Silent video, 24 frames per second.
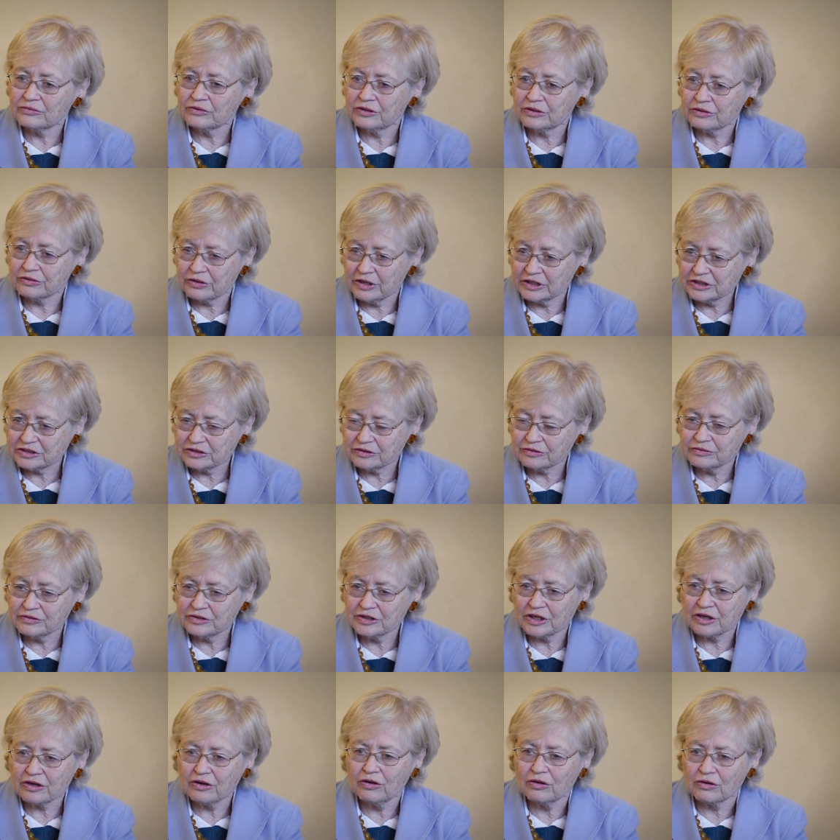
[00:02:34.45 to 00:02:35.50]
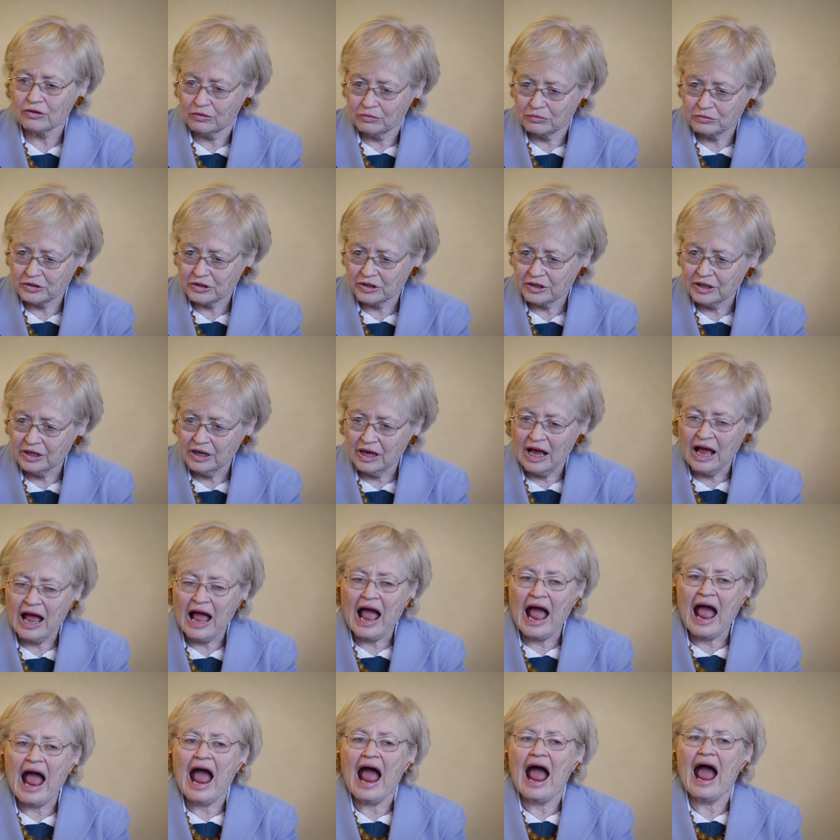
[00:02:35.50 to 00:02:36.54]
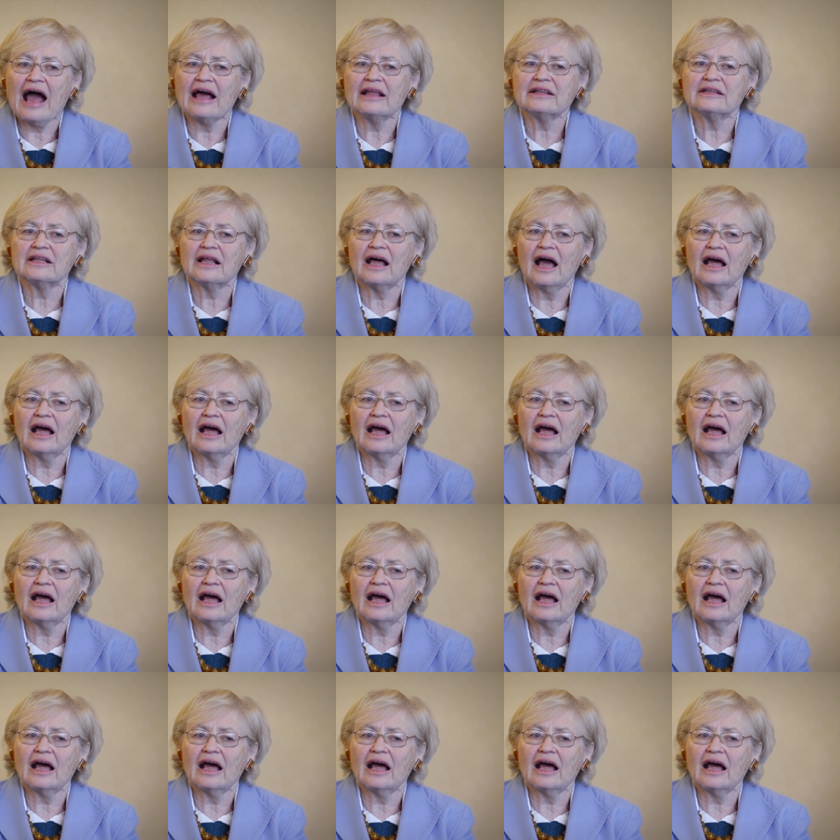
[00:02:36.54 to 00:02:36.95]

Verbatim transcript: the rest of the economy. And